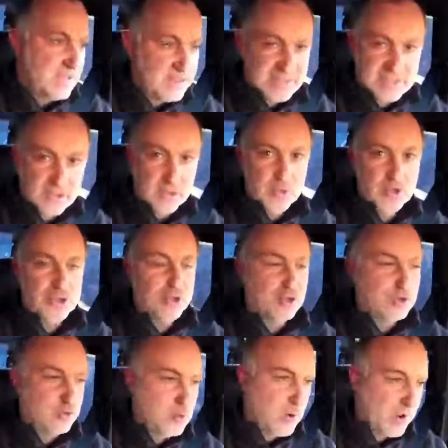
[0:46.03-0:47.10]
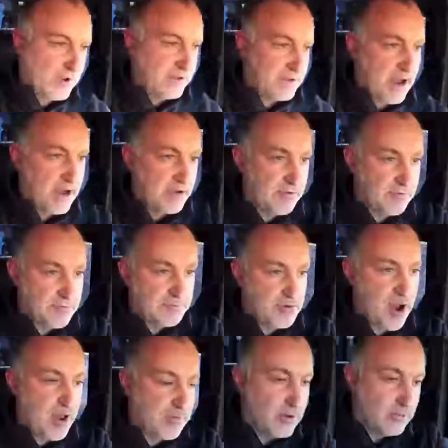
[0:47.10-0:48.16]
the solution to any kind of
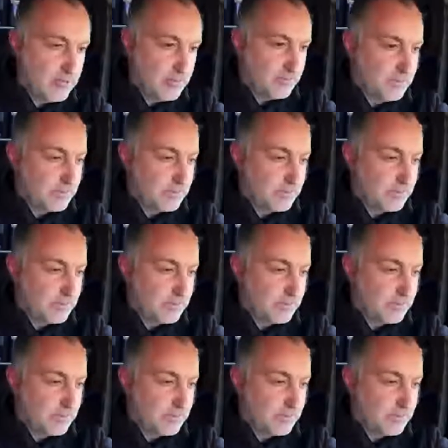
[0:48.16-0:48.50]
problem,